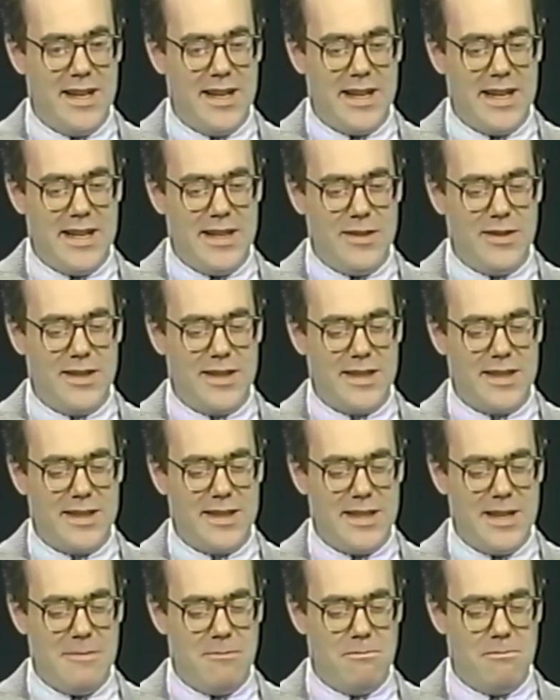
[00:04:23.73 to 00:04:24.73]
And you just
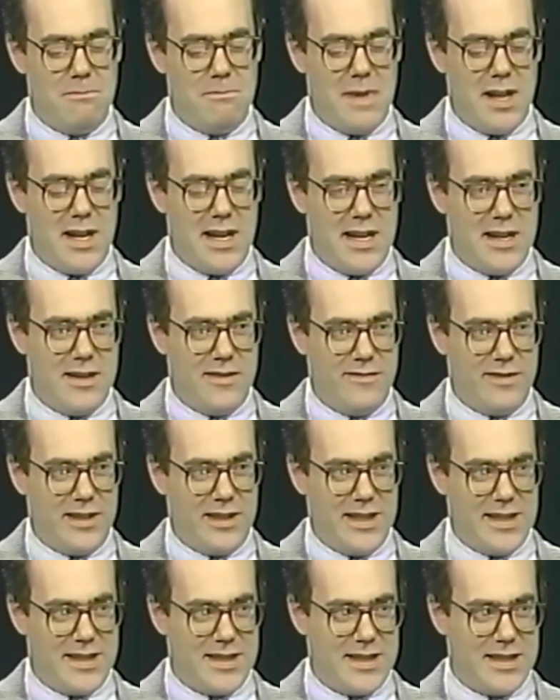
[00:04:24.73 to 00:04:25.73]
see
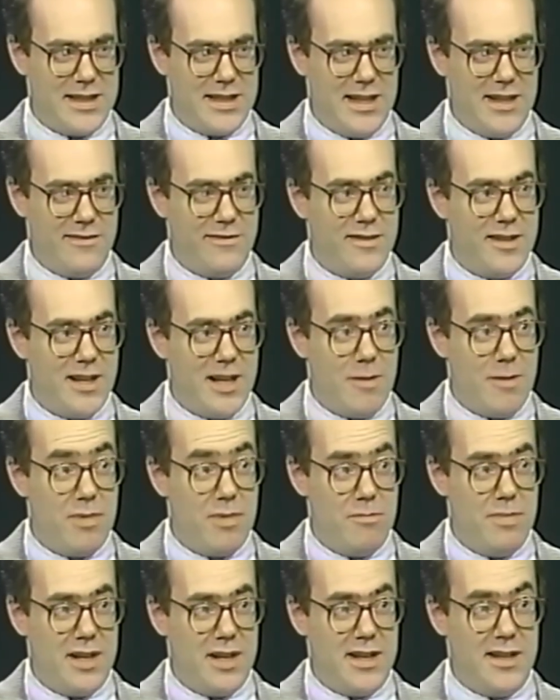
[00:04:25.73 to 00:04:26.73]
marvelous stuff up
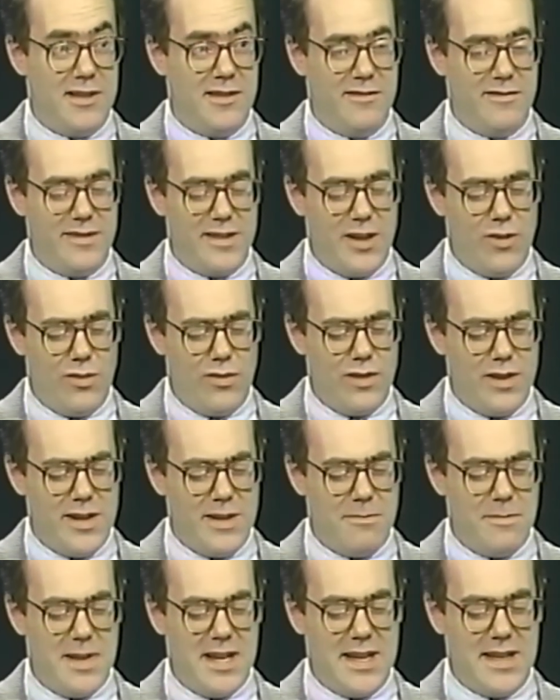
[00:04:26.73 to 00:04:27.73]
above,
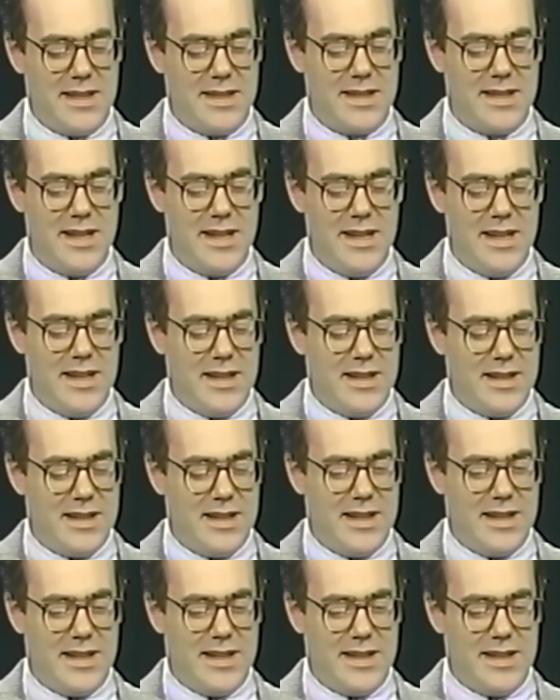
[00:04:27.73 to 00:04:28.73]
ornament,
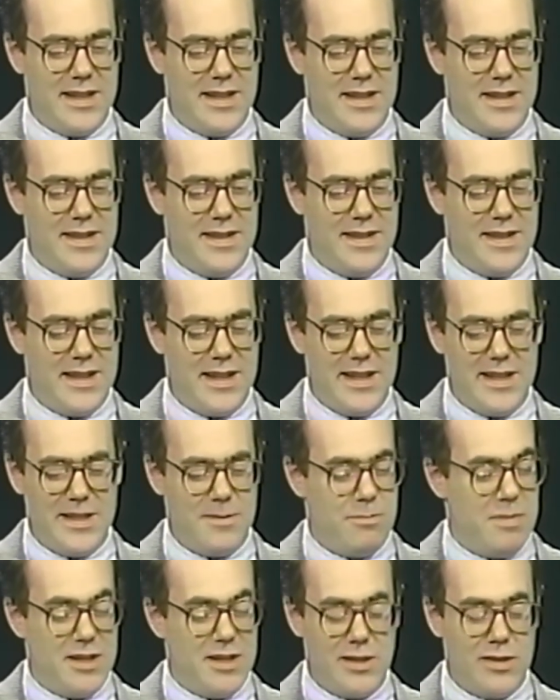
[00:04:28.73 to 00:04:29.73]
that
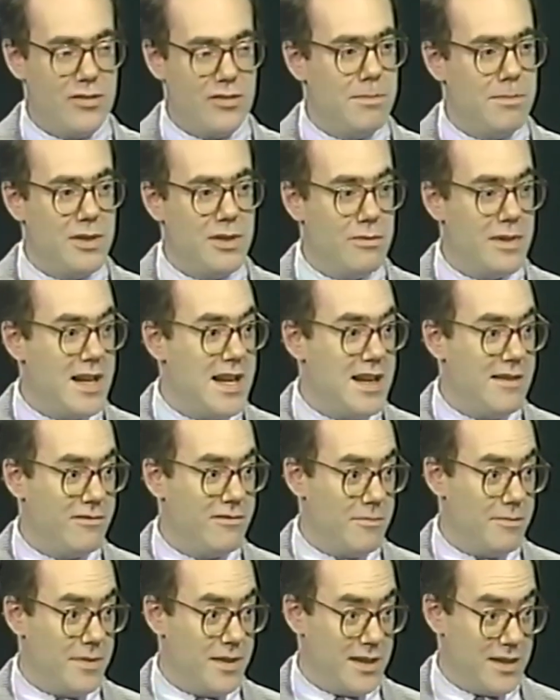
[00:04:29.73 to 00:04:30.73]
has been stripped away
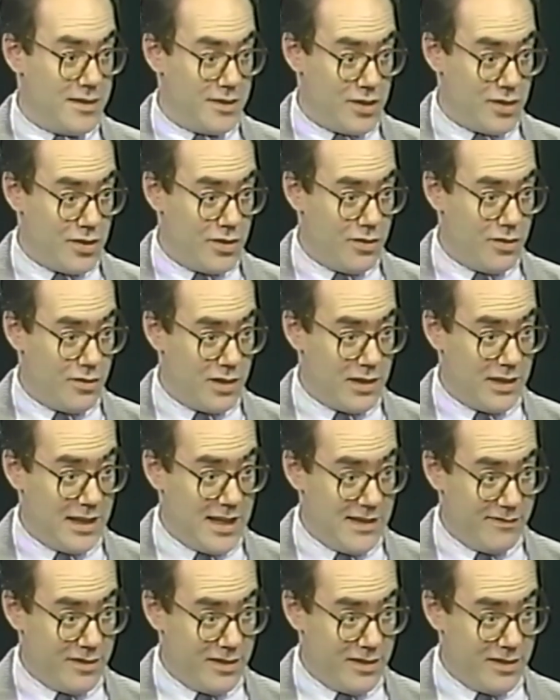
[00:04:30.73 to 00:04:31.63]
from the store levels.